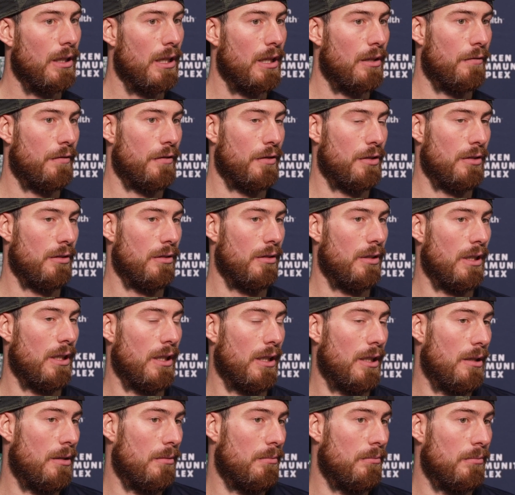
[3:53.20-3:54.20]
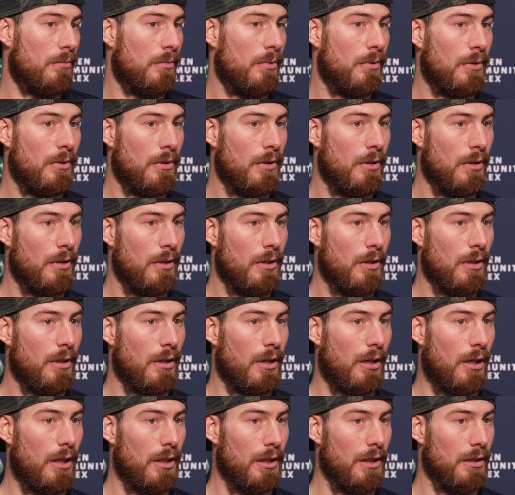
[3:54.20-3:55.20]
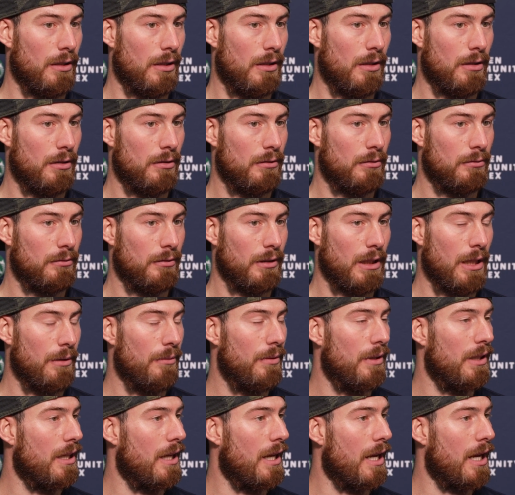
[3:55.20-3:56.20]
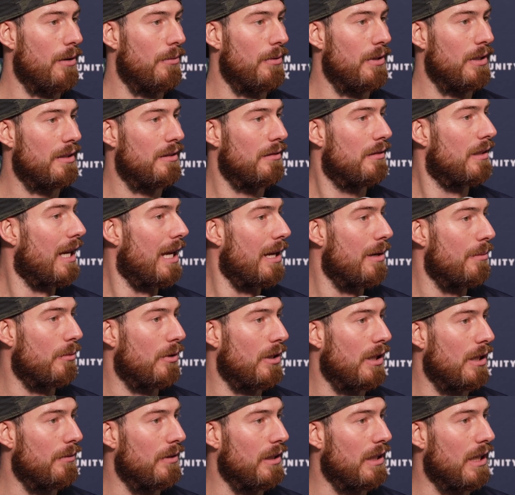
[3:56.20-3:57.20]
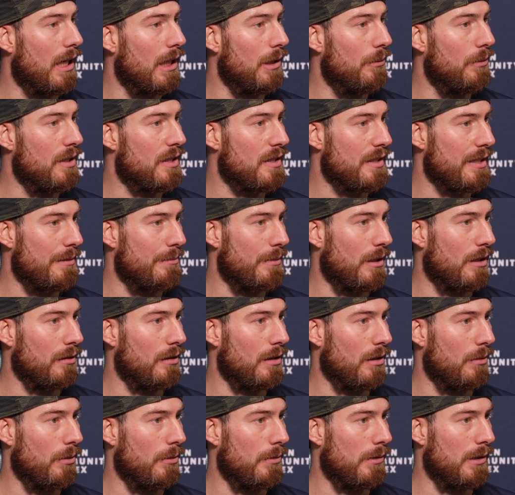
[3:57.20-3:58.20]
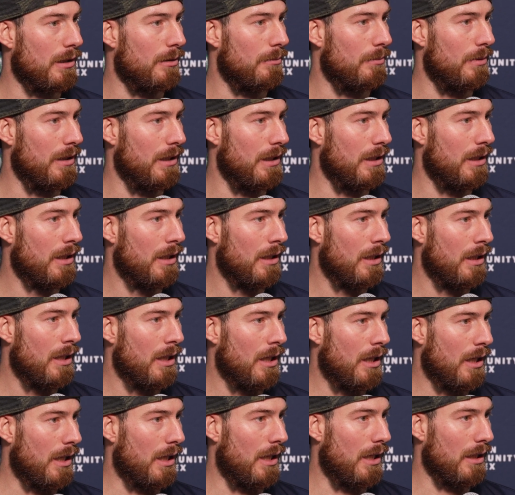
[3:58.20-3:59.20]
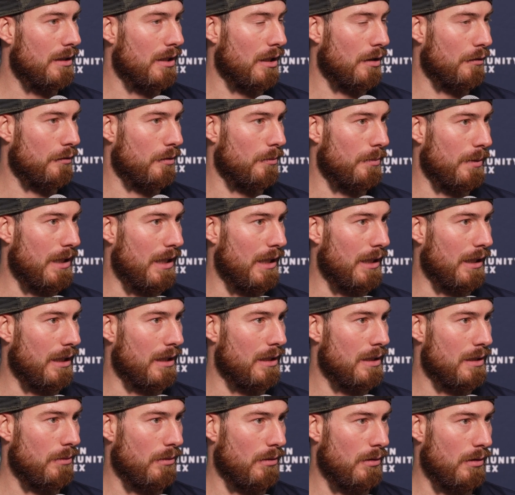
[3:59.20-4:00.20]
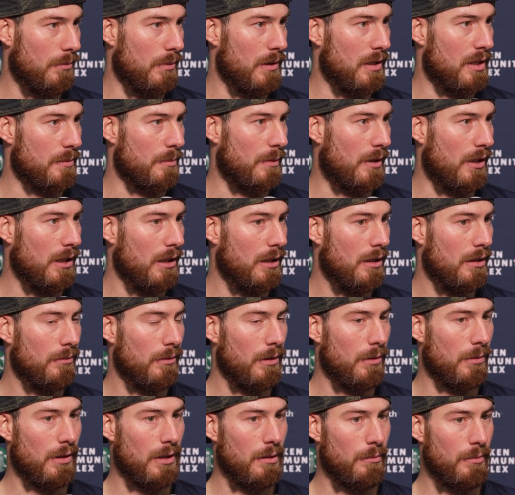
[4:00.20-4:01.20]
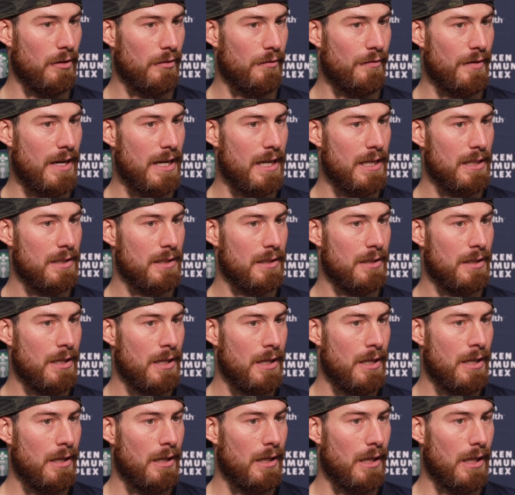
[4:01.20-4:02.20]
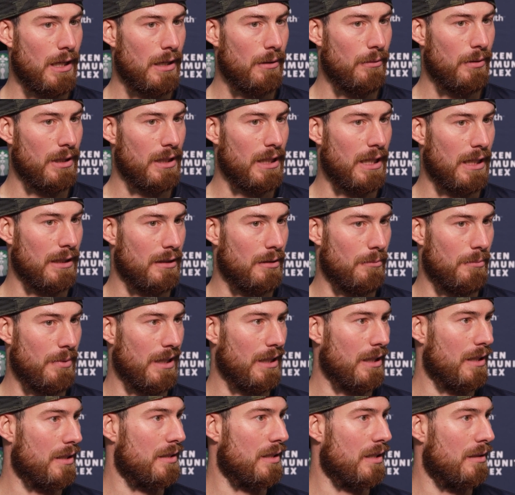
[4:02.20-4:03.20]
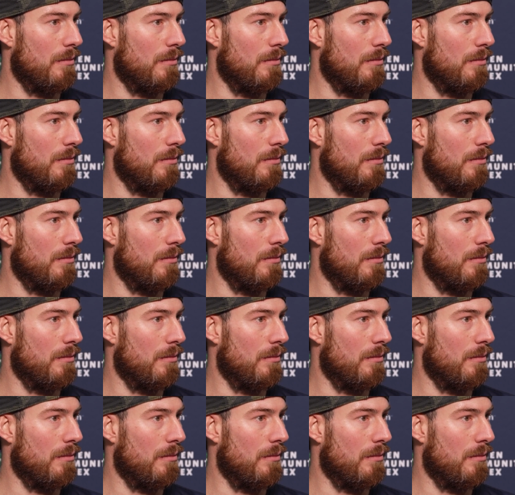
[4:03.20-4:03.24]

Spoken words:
Yeah, for sure. Hard. Every time or every night we step out there, we want to be tough to play against. We want to be smart. We want to be fast. We're not the biggest